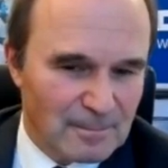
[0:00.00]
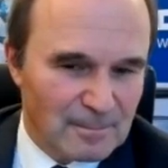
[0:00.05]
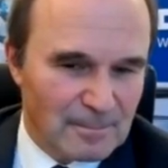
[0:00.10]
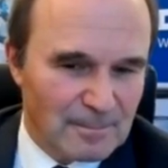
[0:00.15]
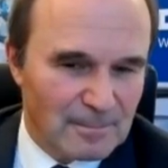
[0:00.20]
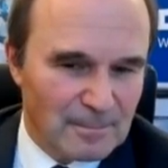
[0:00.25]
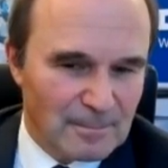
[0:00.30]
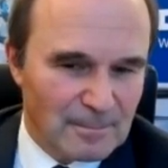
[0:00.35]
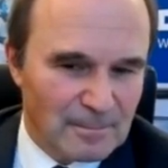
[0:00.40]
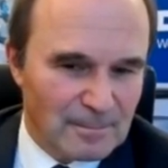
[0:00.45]

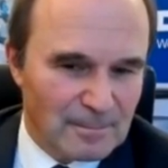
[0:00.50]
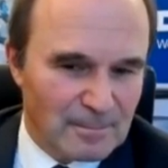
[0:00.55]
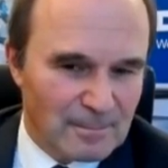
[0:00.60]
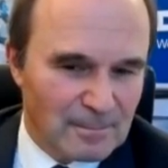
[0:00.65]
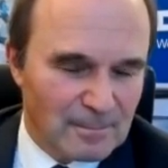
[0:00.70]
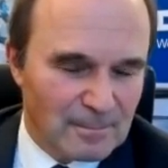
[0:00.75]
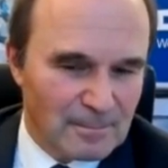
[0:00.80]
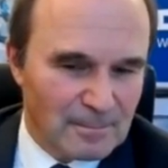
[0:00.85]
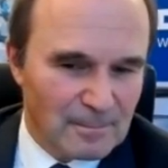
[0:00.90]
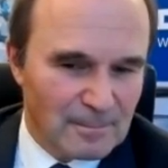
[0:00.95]

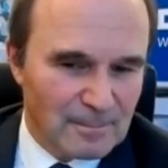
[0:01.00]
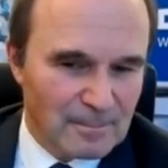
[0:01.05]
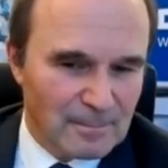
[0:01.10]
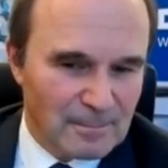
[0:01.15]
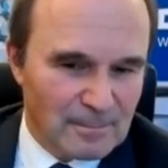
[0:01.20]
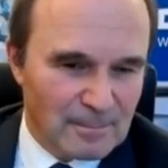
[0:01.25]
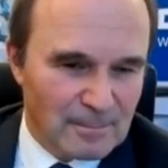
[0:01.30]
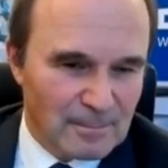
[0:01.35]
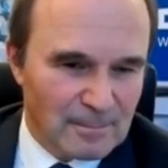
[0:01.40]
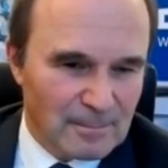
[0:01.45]

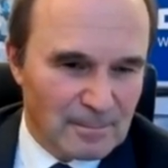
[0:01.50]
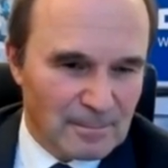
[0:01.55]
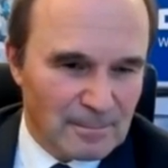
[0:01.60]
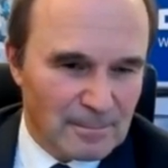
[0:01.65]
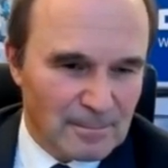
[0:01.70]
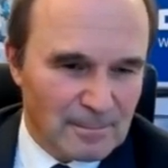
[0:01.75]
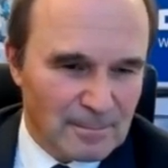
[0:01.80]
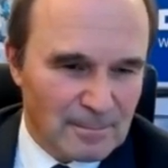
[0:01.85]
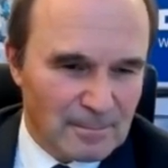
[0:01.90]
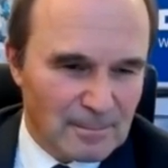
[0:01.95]

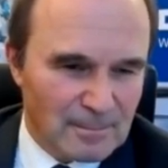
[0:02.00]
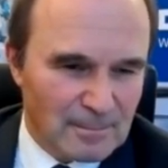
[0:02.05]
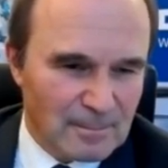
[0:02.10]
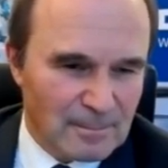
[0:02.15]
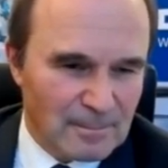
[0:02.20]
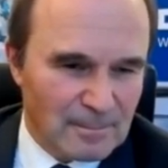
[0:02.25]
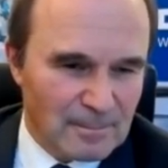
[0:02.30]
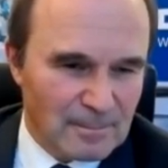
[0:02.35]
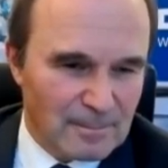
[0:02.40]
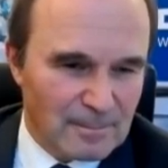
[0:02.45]

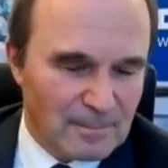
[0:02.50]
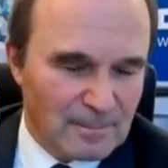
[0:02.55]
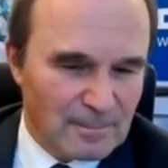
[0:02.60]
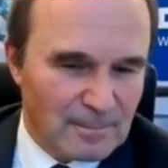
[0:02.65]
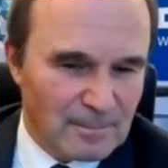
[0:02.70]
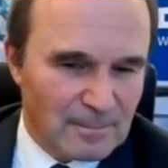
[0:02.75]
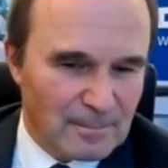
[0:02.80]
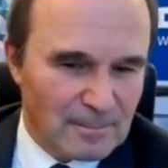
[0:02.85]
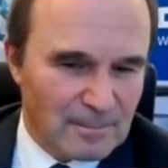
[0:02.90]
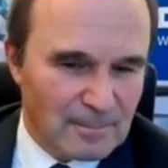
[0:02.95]

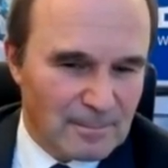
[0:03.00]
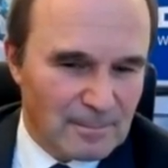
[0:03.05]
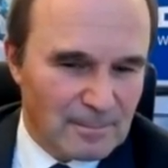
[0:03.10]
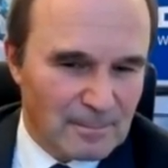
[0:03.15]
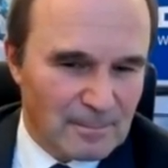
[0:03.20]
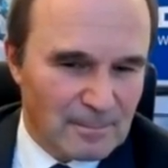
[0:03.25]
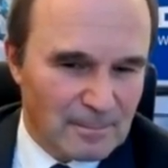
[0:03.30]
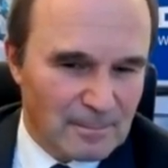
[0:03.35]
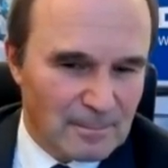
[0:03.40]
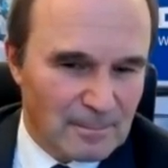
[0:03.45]

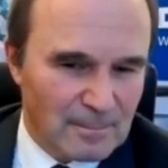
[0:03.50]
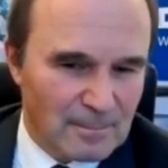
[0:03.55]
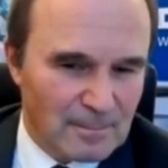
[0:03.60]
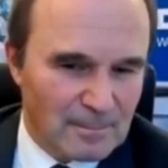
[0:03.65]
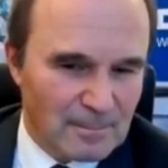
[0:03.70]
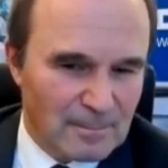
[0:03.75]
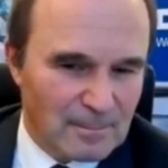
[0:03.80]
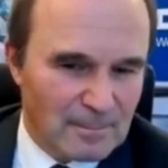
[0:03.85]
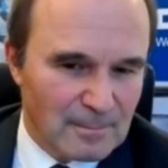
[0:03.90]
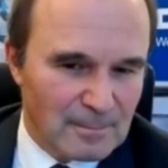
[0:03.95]

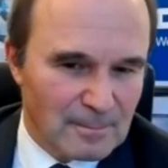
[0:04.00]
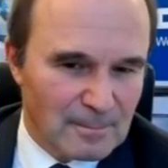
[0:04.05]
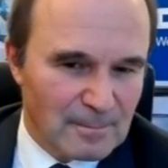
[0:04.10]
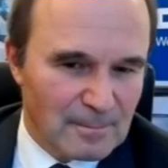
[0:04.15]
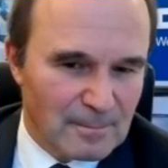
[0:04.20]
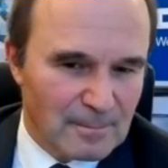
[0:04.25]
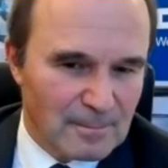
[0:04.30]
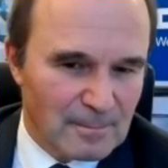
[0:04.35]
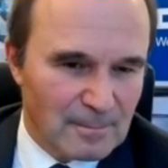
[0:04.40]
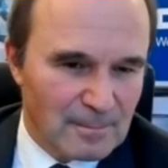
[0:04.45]

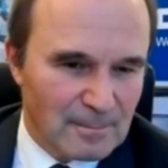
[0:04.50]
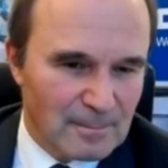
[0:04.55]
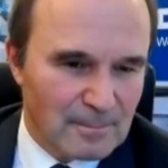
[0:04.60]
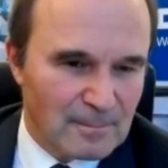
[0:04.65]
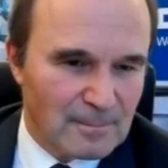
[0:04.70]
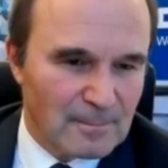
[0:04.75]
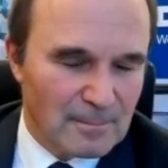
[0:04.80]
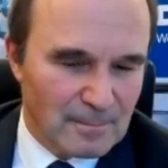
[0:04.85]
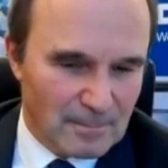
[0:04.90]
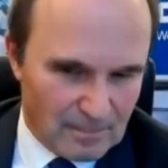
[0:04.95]

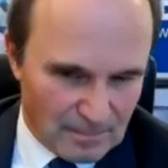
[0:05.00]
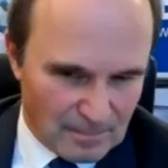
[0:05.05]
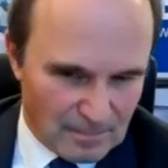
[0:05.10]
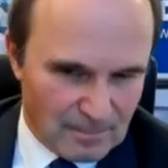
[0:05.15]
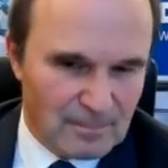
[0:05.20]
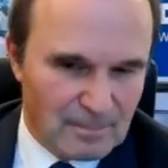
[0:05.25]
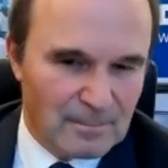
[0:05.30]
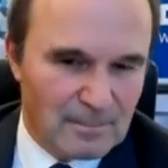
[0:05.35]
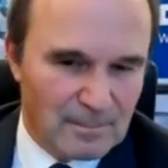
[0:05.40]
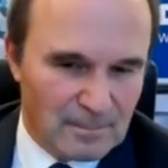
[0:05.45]

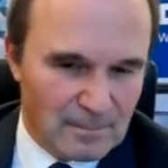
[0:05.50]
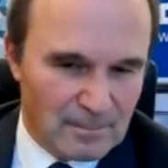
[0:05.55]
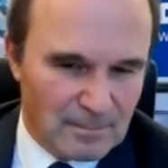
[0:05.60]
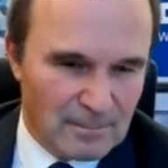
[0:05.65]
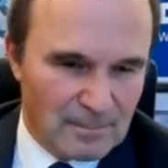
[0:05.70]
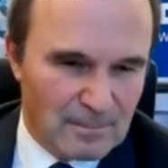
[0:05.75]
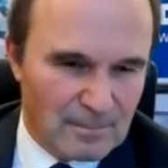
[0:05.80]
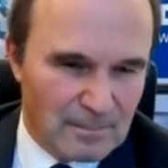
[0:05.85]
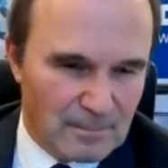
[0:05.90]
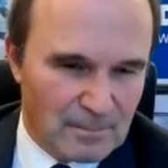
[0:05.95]

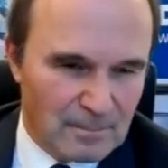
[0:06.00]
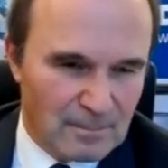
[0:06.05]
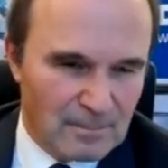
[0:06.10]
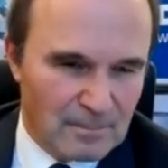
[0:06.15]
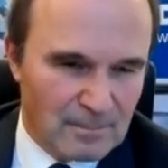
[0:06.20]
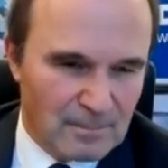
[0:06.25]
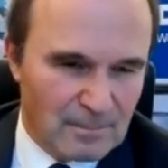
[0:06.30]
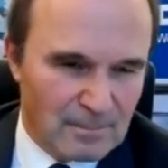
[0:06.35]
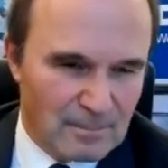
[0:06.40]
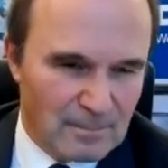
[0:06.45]

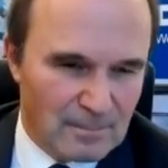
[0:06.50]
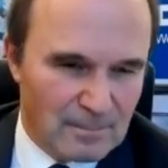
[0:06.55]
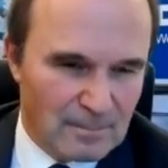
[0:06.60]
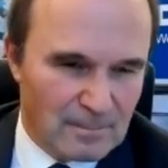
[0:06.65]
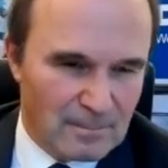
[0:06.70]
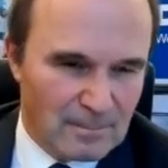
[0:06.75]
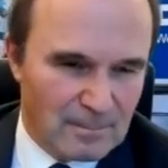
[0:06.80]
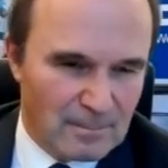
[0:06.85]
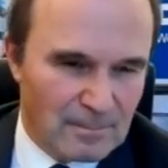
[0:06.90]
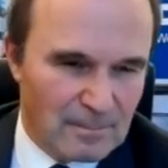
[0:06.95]

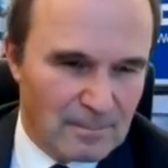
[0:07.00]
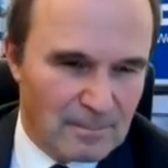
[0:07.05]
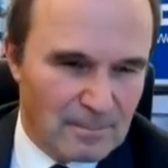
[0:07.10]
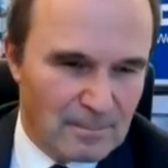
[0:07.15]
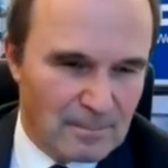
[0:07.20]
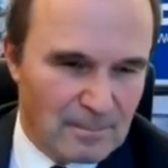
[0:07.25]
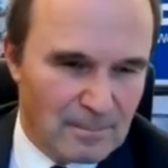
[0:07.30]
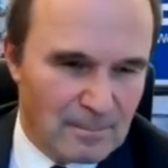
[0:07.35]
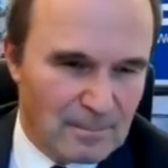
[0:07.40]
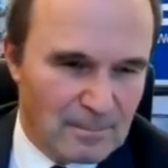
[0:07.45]

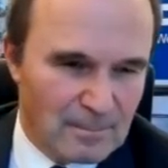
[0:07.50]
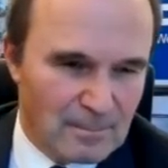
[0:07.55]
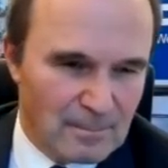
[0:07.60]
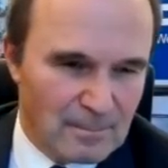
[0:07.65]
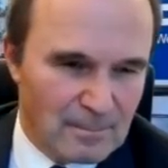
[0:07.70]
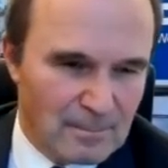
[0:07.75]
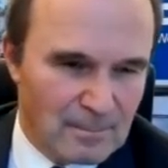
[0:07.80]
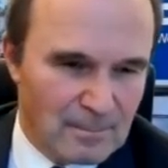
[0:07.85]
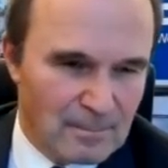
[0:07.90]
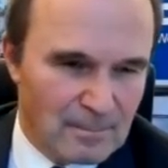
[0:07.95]
(not speaking)